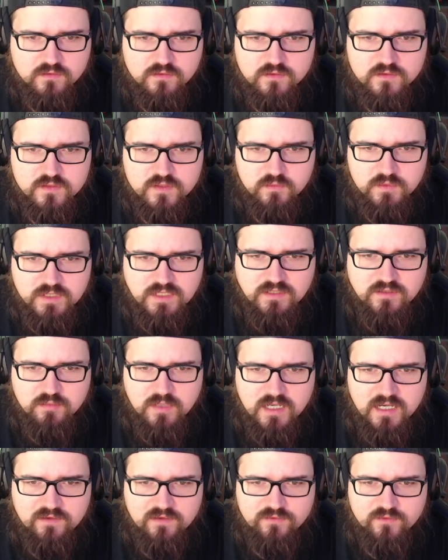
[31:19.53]
So we need to
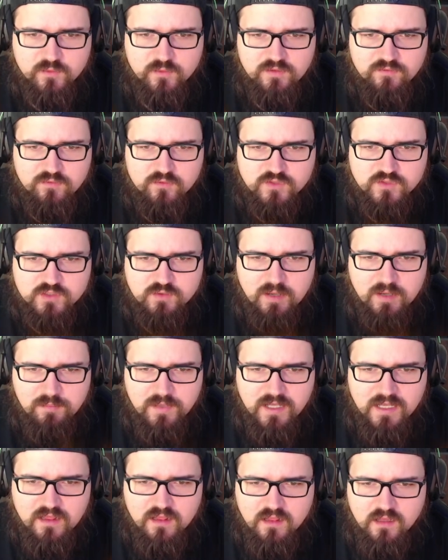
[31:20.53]
buy 24 scrap
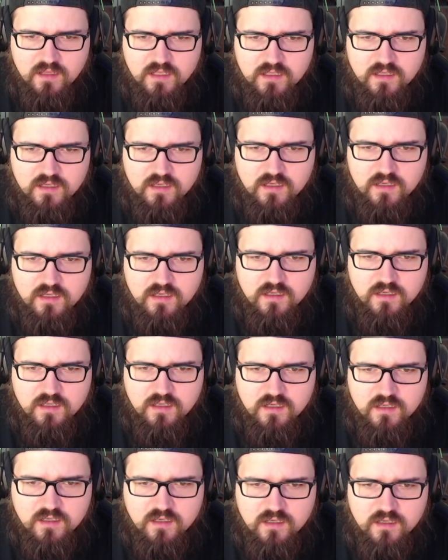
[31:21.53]
metal,
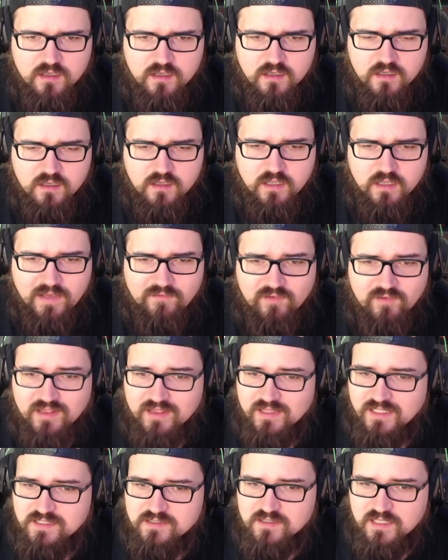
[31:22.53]
have at
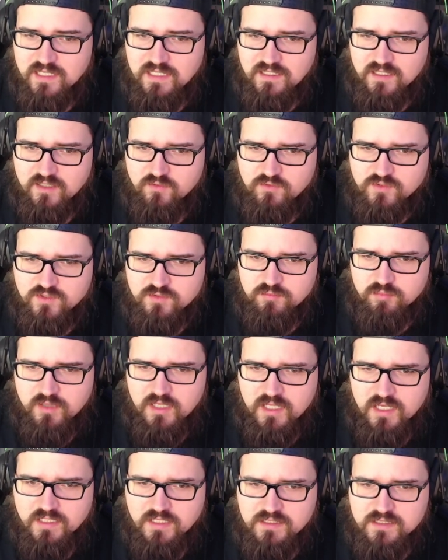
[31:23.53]
least 800
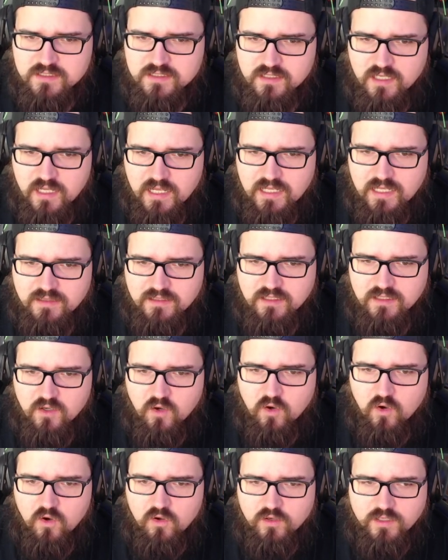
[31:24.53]
supplies, and the
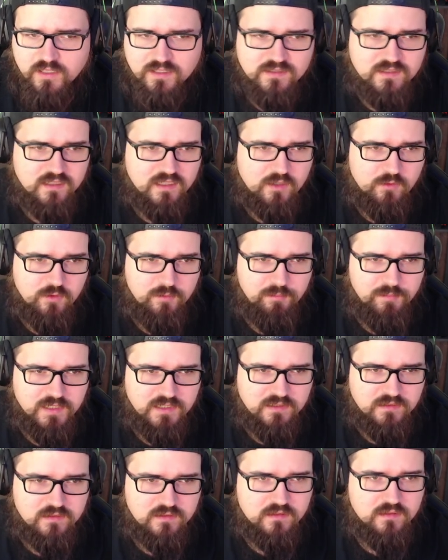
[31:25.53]
awnings
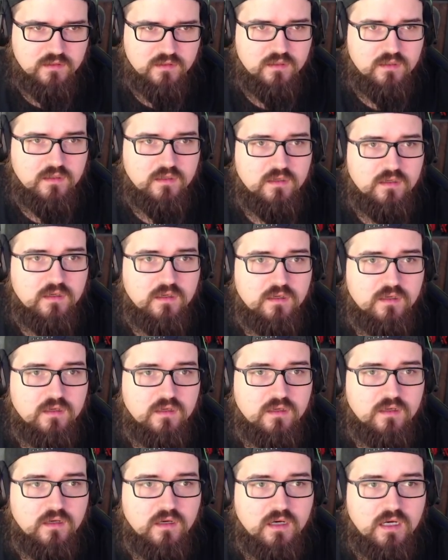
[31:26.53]
equipment.
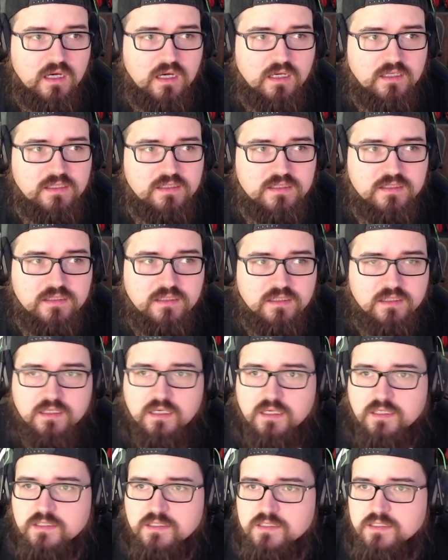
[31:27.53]
I see,
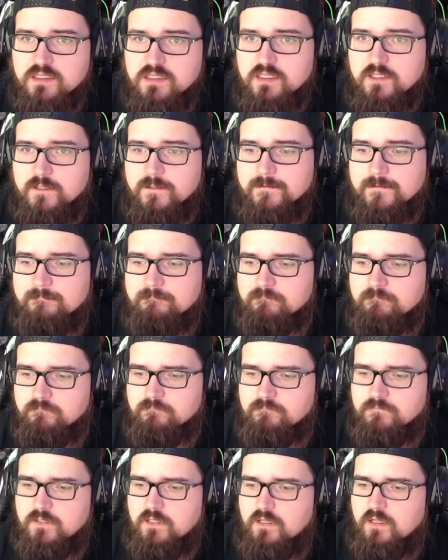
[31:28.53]
I see.
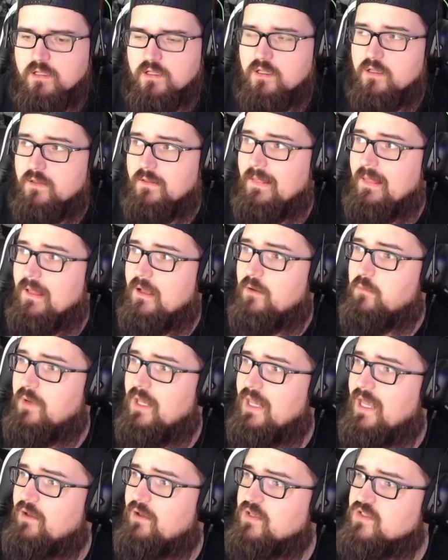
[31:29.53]

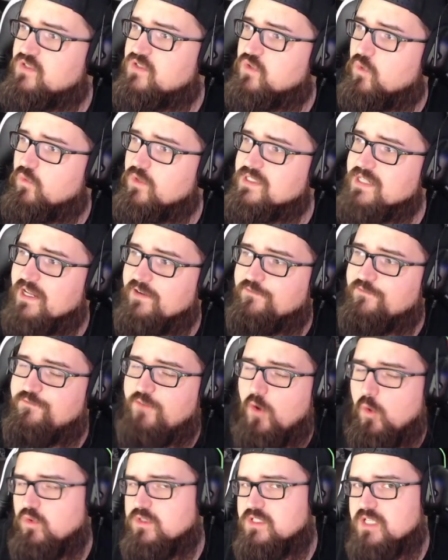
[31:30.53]
Well, how the stories
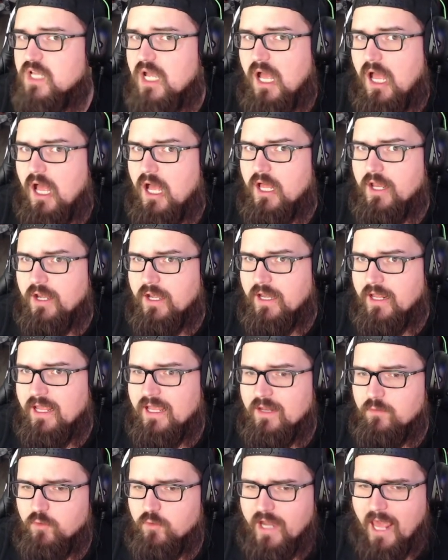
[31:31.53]
unfolds on,
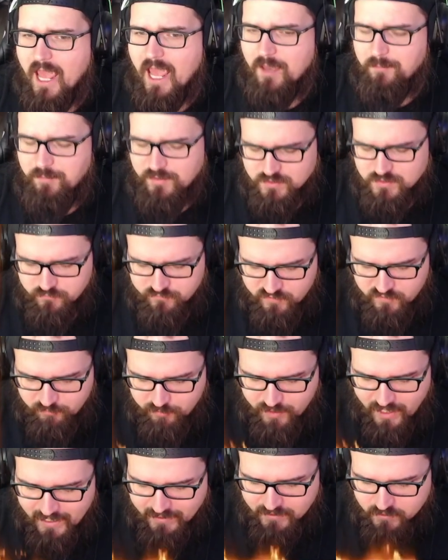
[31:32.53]
and what happens with that
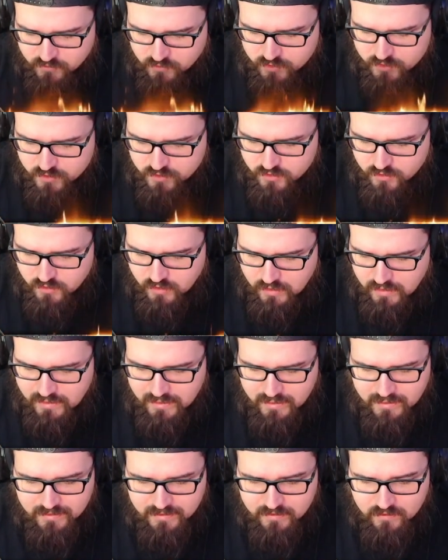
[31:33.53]
package,
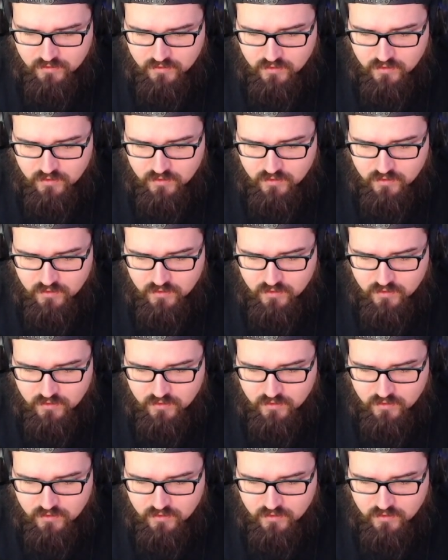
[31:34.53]
and